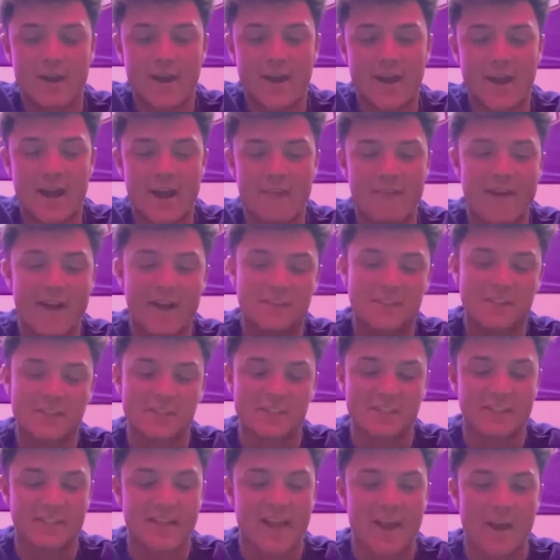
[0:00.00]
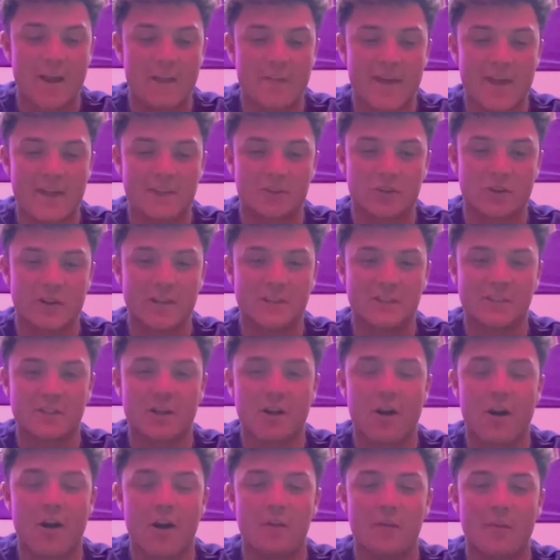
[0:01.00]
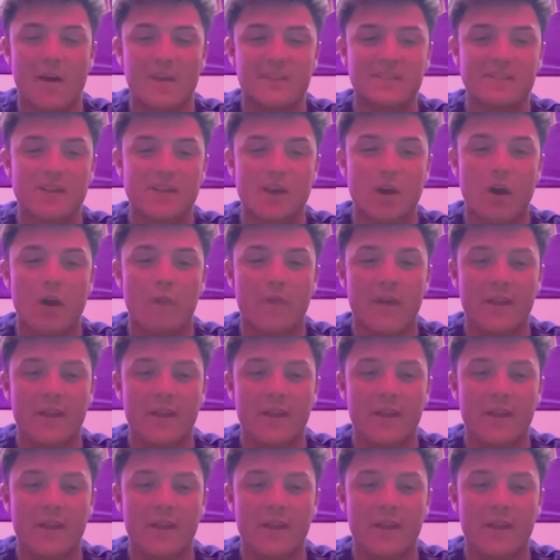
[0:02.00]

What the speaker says: and I've actually just carried that tradition on myself.